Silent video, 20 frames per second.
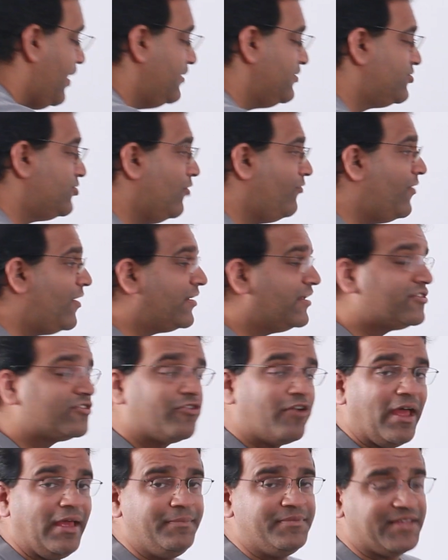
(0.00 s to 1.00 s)
And so far as
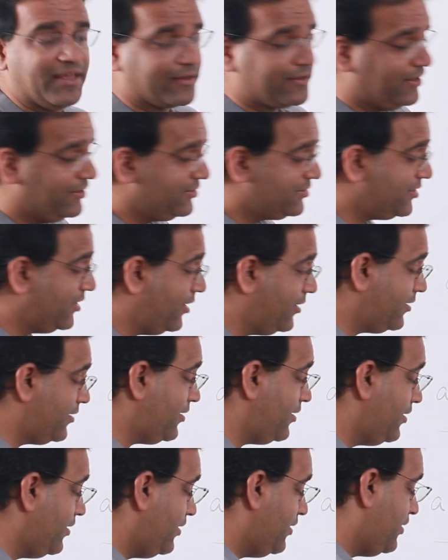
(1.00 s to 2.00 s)
crimes are
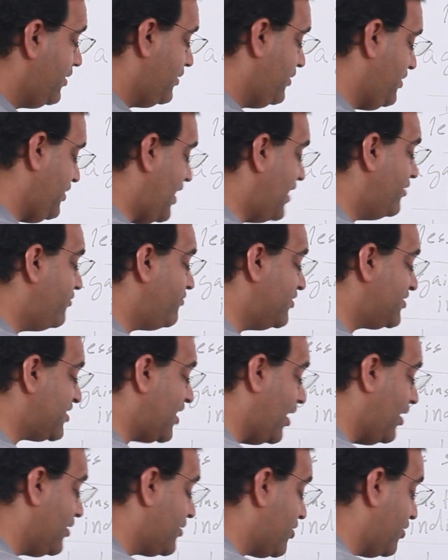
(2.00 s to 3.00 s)
concerned, the end
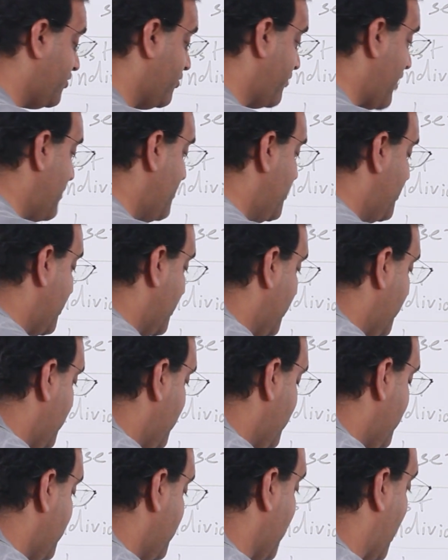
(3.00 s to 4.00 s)
result or the remedy,
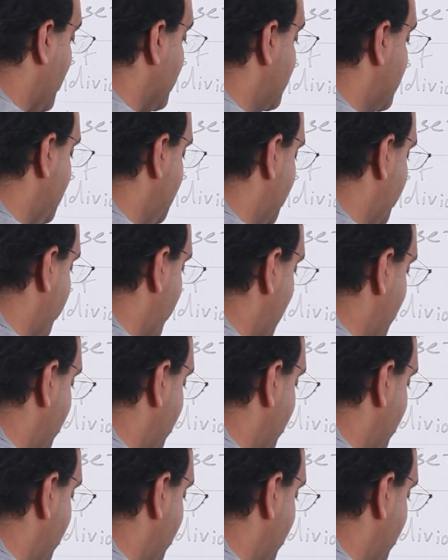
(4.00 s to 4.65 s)
the ultimate